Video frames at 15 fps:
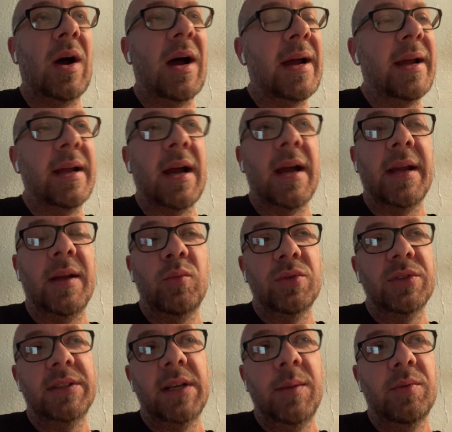I
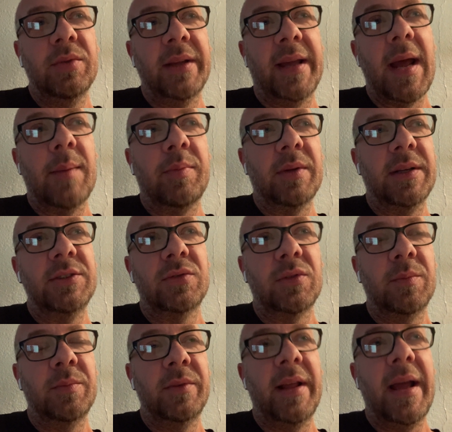was able to capitalize
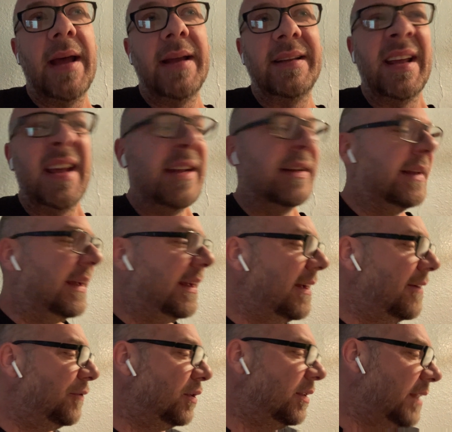from that. And
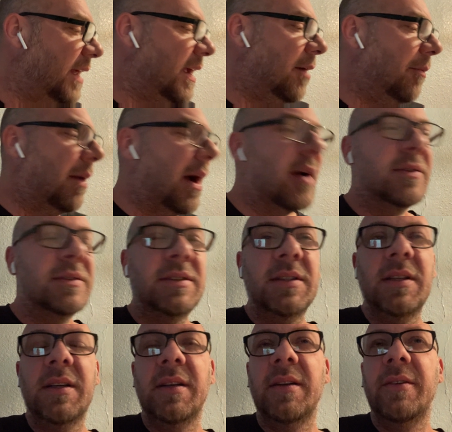if you think about,
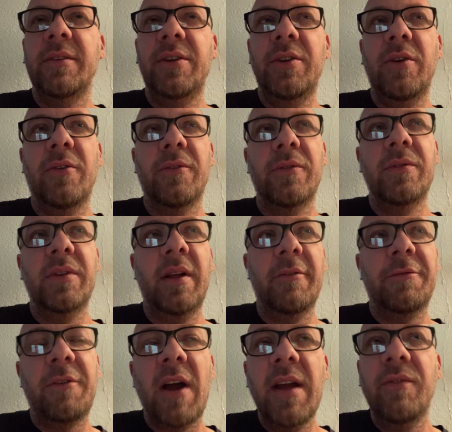
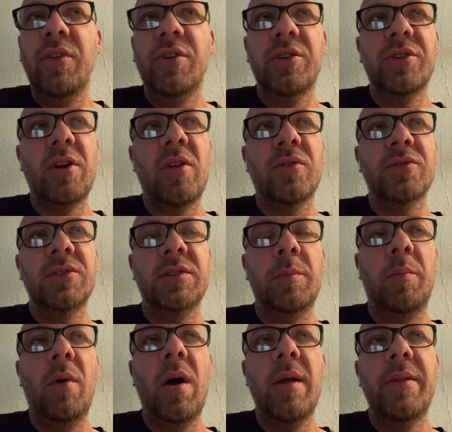$500 a
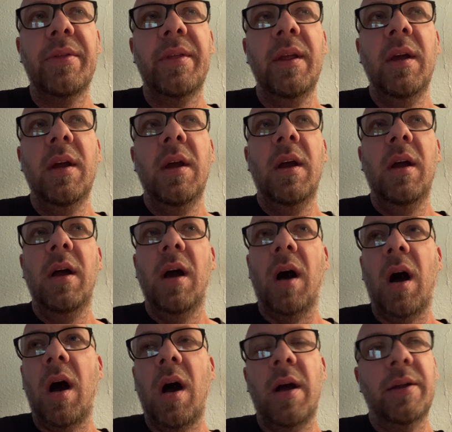month
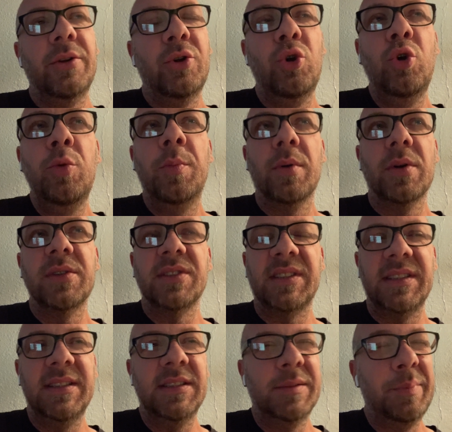on Ubers
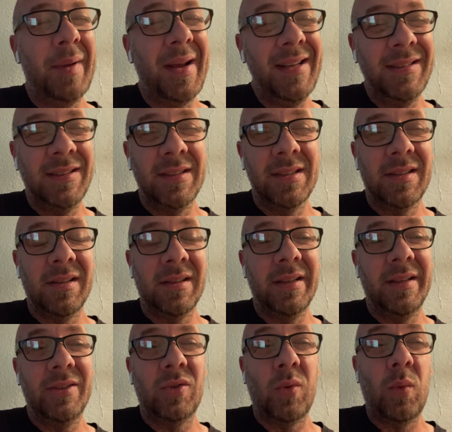is
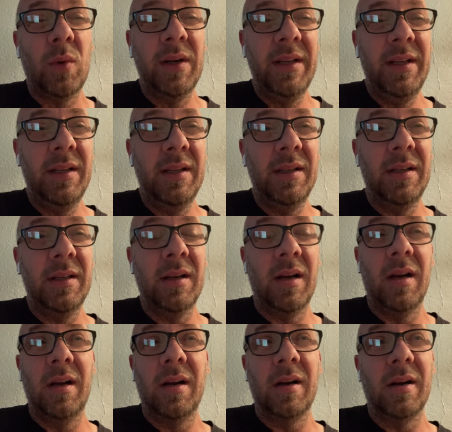basically 20
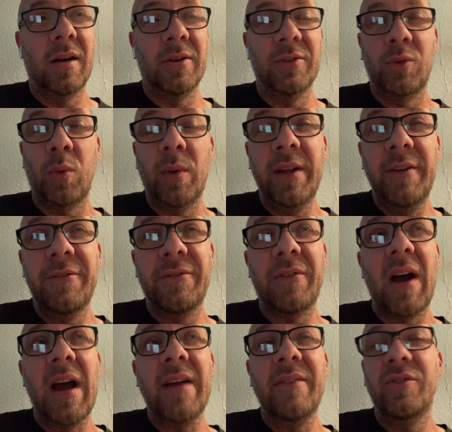or
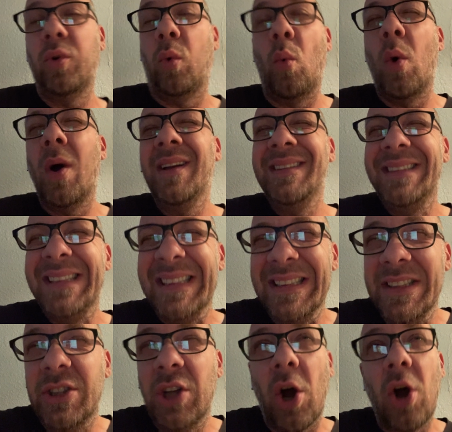25,
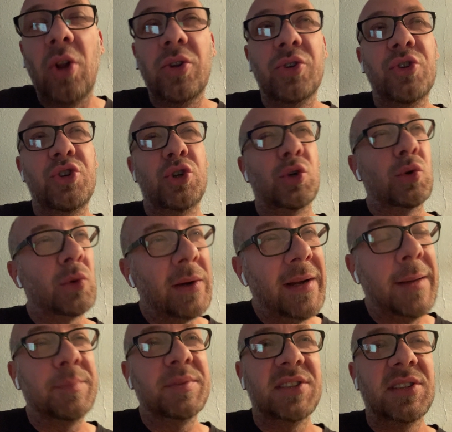$20
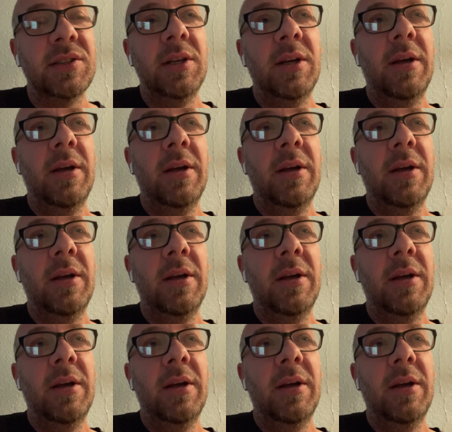trips